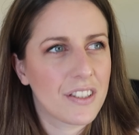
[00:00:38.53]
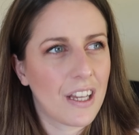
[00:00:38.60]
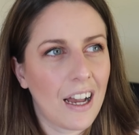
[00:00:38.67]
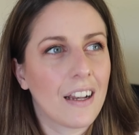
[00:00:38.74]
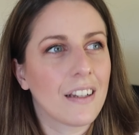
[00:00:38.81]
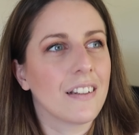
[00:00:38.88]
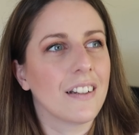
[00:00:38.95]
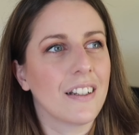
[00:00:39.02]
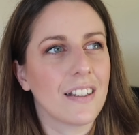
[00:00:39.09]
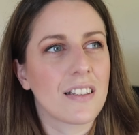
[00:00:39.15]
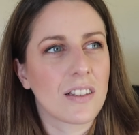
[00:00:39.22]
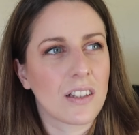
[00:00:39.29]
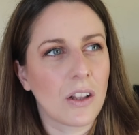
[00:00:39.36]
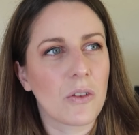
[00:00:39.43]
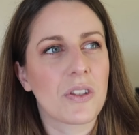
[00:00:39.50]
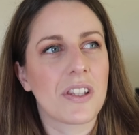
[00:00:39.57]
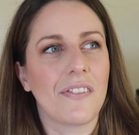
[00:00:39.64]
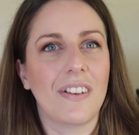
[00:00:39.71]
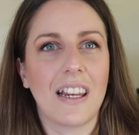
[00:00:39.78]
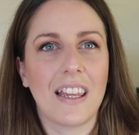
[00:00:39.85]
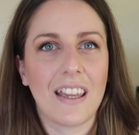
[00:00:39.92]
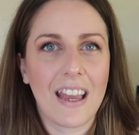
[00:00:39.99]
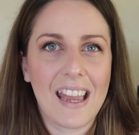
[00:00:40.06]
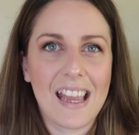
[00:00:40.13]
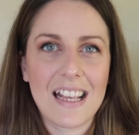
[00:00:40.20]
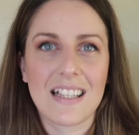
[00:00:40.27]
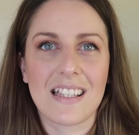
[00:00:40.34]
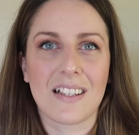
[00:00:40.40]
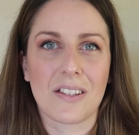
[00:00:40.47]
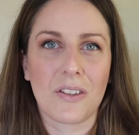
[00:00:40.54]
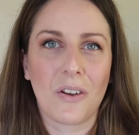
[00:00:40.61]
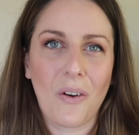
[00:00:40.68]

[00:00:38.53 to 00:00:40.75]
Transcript: done an exclusively ASOS